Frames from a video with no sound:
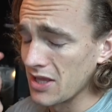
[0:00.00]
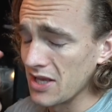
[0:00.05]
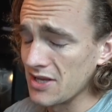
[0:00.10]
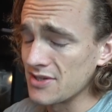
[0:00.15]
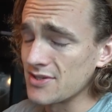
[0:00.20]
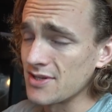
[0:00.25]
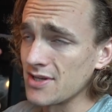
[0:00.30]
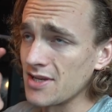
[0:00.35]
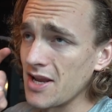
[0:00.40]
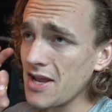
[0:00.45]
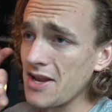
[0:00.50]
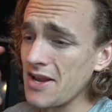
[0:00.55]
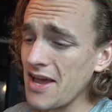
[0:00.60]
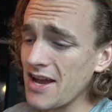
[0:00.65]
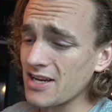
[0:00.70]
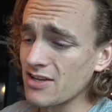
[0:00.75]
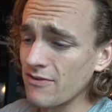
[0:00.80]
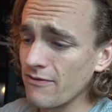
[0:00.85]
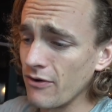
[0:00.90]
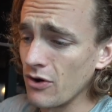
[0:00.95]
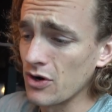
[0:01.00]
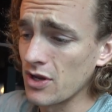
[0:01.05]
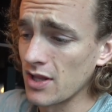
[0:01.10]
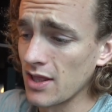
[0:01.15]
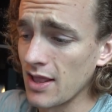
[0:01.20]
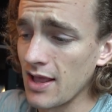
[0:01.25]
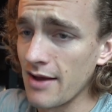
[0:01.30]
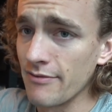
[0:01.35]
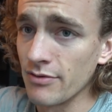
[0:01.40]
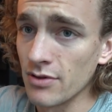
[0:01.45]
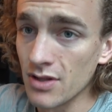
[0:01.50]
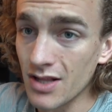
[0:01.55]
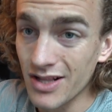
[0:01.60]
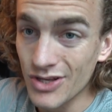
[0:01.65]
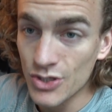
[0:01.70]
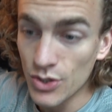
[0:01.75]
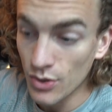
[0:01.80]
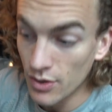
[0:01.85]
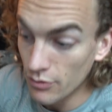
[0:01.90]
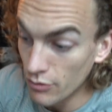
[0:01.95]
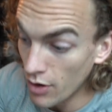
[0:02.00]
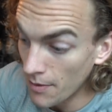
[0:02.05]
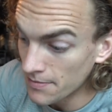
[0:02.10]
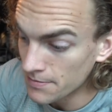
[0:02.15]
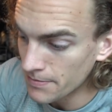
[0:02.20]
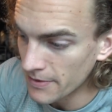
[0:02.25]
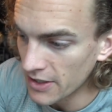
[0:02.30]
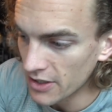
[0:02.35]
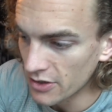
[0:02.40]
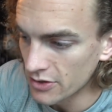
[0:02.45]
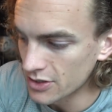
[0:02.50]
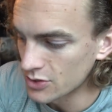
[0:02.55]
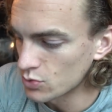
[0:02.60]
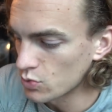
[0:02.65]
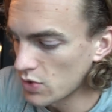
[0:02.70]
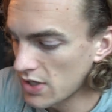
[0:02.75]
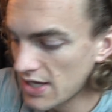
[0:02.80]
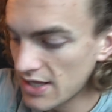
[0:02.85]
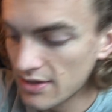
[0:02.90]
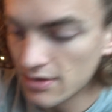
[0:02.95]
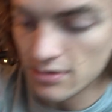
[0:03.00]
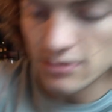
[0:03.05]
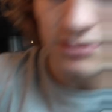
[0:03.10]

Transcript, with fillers: literally next fucking level. I'll show you Rob's burger as well.